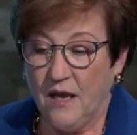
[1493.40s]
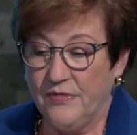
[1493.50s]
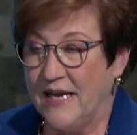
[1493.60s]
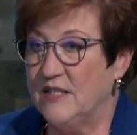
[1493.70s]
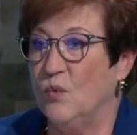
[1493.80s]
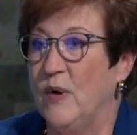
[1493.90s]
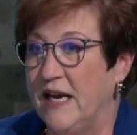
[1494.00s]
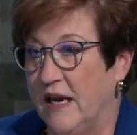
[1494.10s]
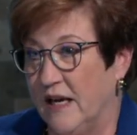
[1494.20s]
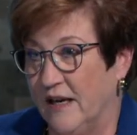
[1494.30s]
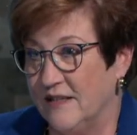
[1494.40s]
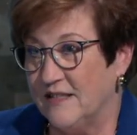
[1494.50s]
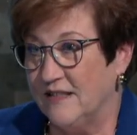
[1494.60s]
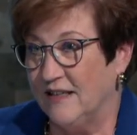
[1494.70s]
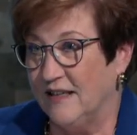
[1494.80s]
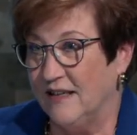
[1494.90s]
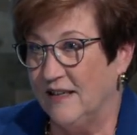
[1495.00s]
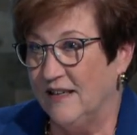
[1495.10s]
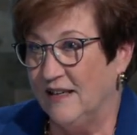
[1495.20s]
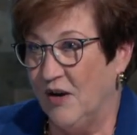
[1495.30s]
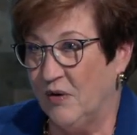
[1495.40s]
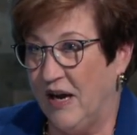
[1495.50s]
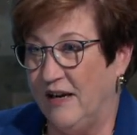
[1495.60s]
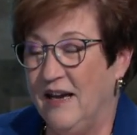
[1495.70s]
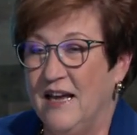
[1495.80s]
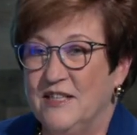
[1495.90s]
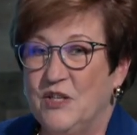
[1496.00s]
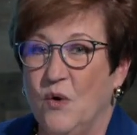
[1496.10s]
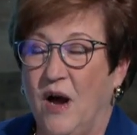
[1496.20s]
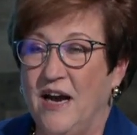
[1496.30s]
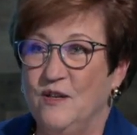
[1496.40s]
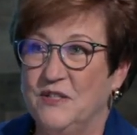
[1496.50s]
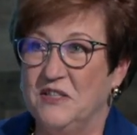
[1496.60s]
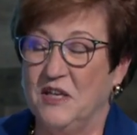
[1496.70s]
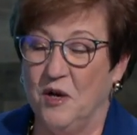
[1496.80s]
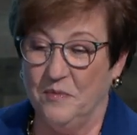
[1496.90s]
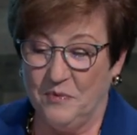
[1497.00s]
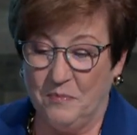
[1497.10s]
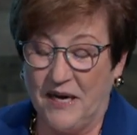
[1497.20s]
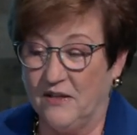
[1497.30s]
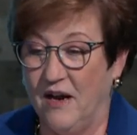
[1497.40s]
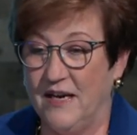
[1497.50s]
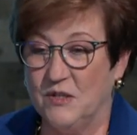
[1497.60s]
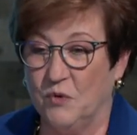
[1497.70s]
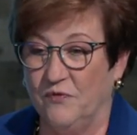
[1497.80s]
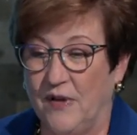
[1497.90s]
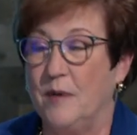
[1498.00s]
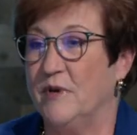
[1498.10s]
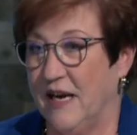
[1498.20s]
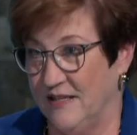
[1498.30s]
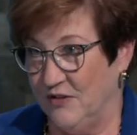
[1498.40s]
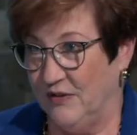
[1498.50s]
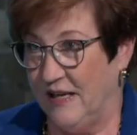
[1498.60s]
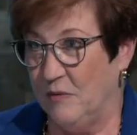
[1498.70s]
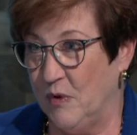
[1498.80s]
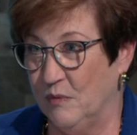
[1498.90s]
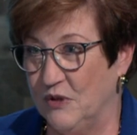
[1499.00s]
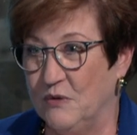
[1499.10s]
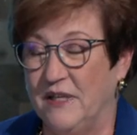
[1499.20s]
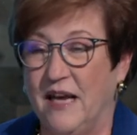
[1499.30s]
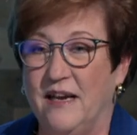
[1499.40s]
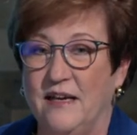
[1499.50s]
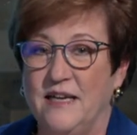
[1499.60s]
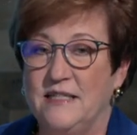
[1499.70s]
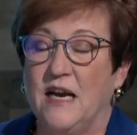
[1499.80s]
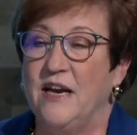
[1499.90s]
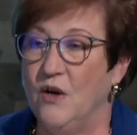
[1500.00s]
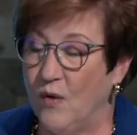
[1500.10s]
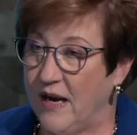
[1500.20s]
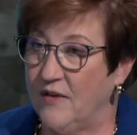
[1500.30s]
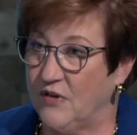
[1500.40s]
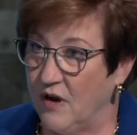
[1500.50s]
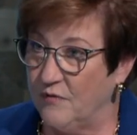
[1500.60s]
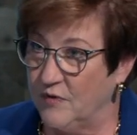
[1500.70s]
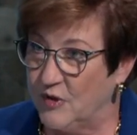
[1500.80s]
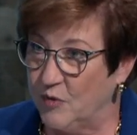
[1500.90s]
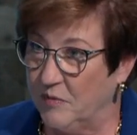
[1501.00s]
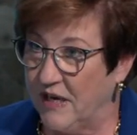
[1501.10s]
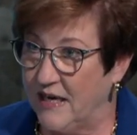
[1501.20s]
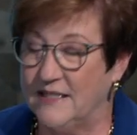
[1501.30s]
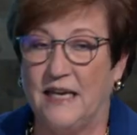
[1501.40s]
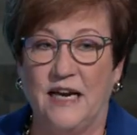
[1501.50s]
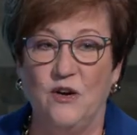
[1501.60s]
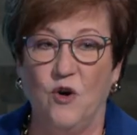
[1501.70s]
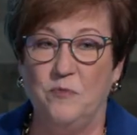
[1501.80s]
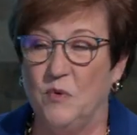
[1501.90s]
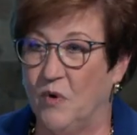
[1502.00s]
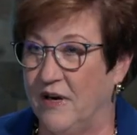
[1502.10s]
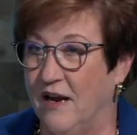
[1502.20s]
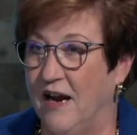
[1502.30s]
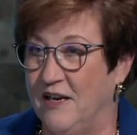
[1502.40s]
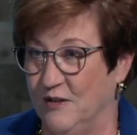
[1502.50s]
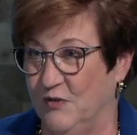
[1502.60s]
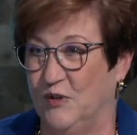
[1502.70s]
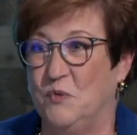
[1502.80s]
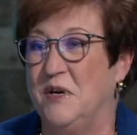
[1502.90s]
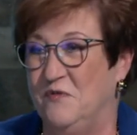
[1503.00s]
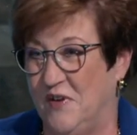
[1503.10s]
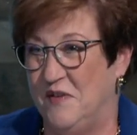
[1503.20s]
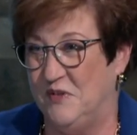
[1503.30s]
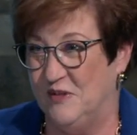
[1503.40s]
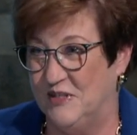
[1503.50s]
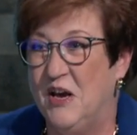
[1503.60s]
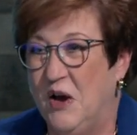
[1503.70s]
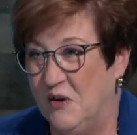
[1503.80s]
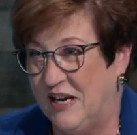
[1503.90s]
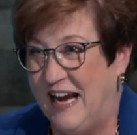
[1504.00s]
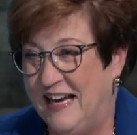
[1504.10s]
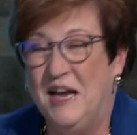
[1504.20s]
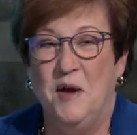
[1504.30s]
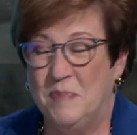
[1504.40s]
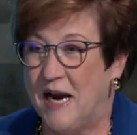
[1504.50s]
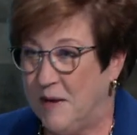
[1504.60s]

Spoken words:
That's winging it. Okay, so I used to tell my clients were flabbergasted that we were doing that, and I said, I know I have conference room legs, and I know I've been wearing high heels for 25 years, okay, but I